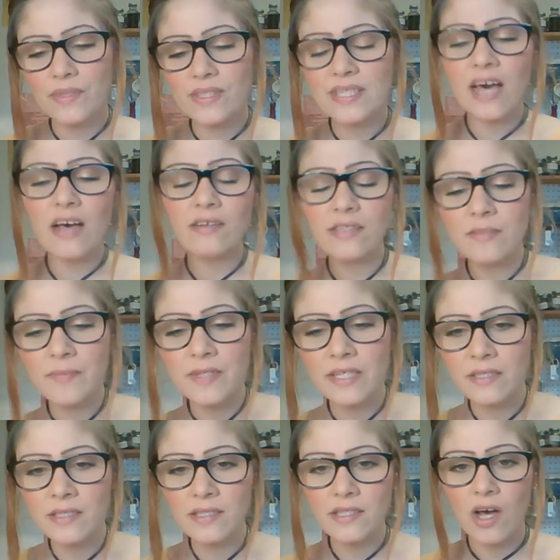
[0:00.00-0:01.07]

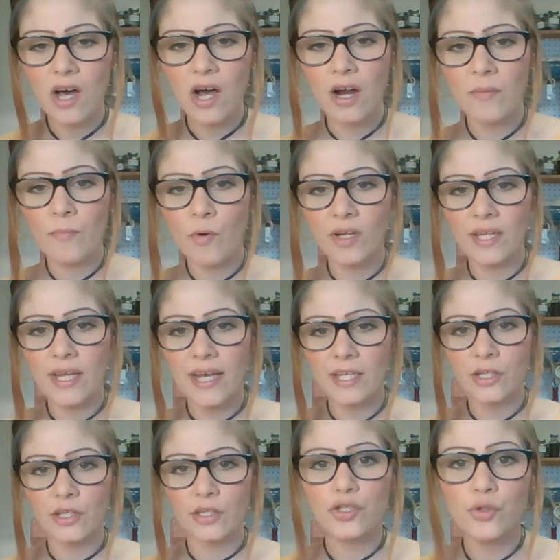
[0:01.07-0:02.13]
talismans are more like
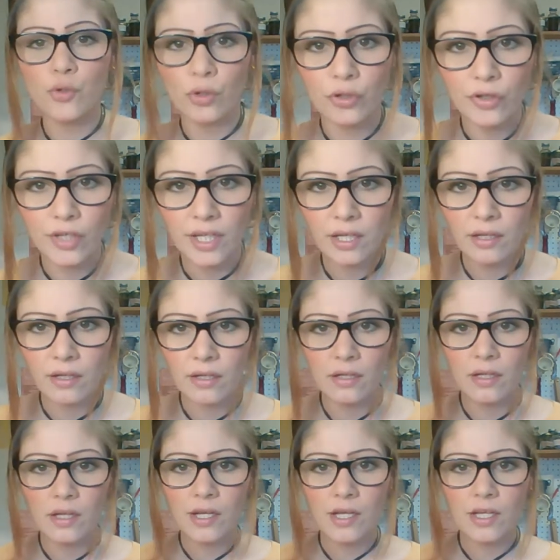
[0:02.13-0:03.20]
your jewelry,
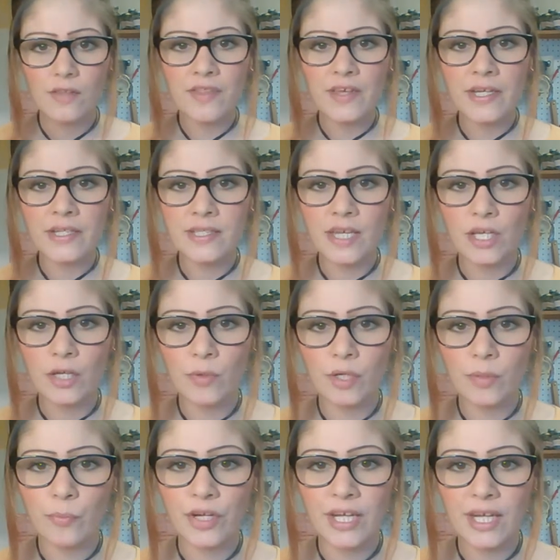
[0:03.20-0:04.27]
things that you want to
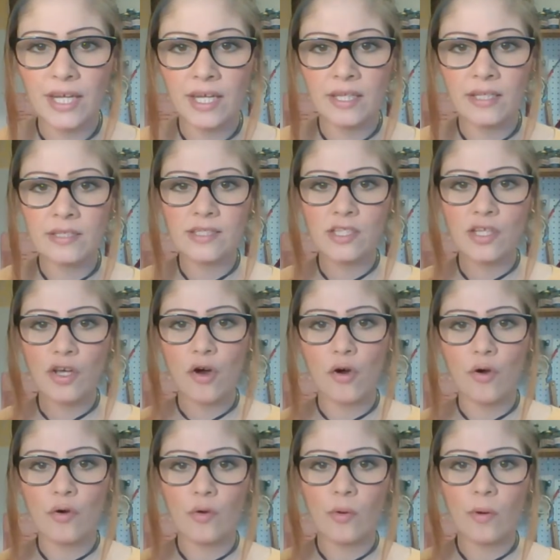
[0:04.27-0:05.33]
bring in.
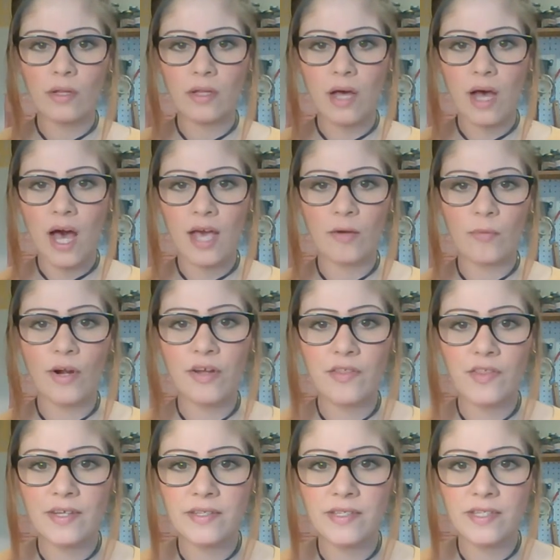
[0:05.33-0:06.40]
So, I wear
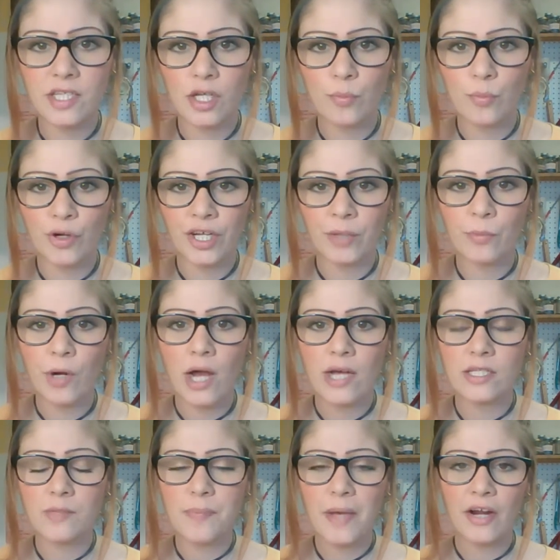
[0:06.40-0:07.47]
this to bring
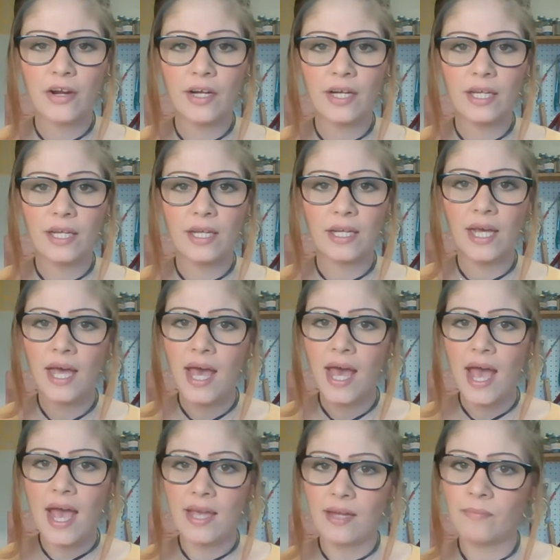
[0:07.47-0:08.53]
prosperity
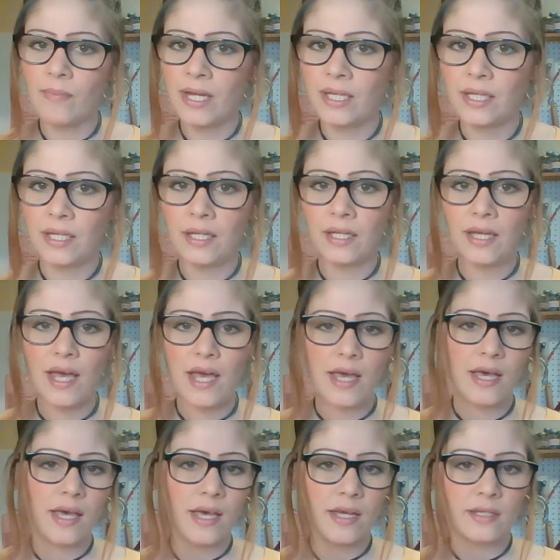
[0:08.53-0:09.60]
and money
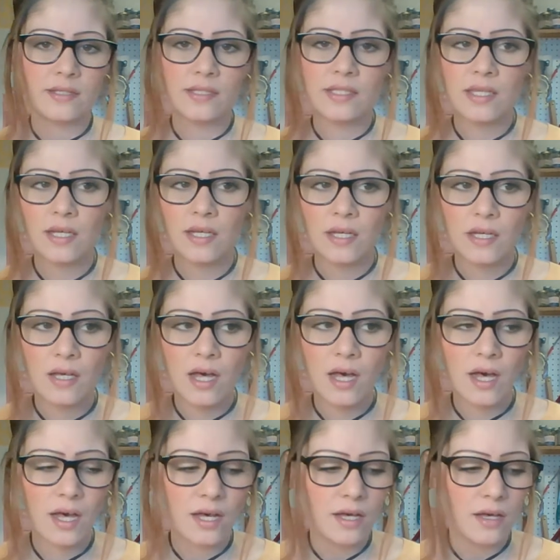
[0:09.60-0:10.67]
and
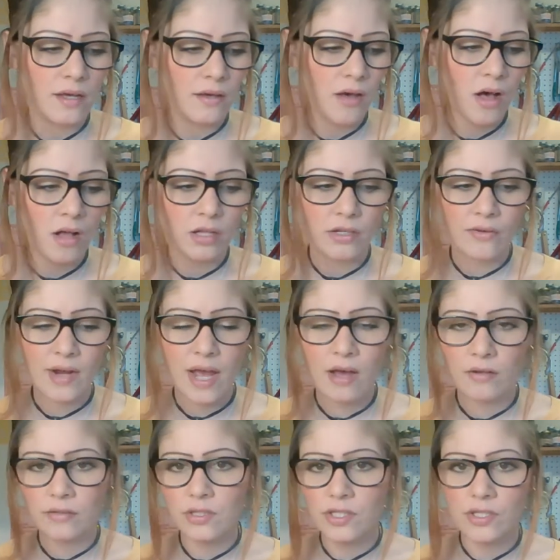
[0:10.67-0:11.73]
all
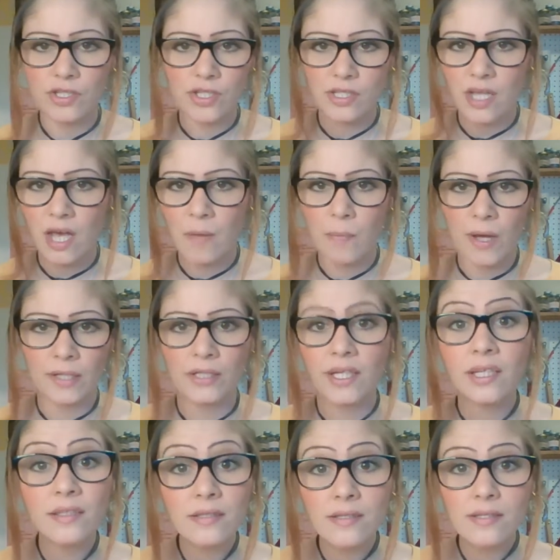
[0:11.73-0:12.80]
around just
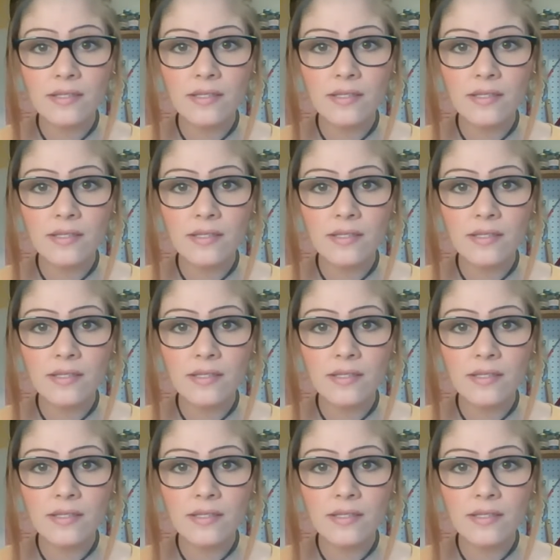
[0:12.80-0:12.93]
abundance.